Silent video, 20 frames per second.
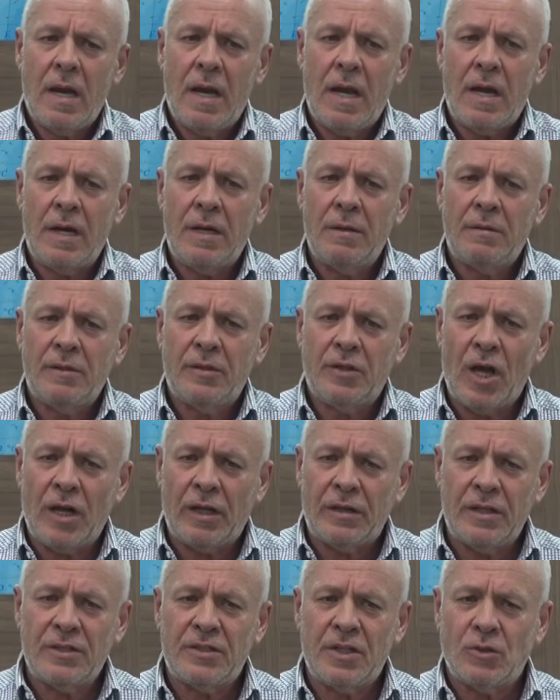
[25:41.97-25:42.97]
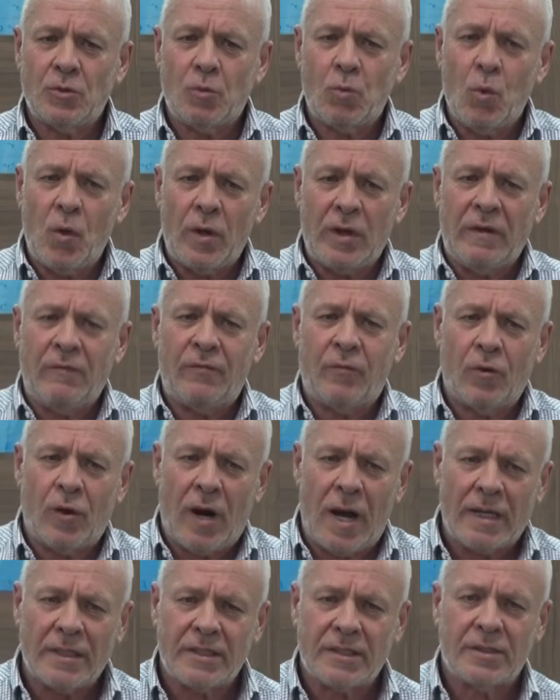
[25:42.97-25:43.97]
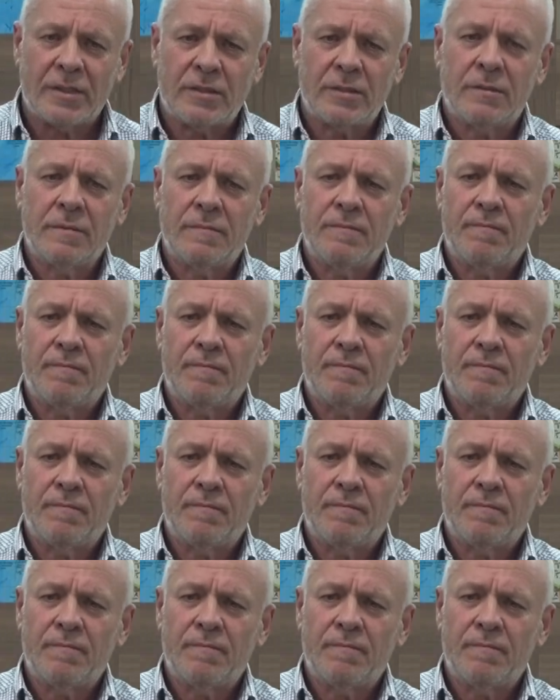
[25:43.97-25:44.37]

and take this as a warning for us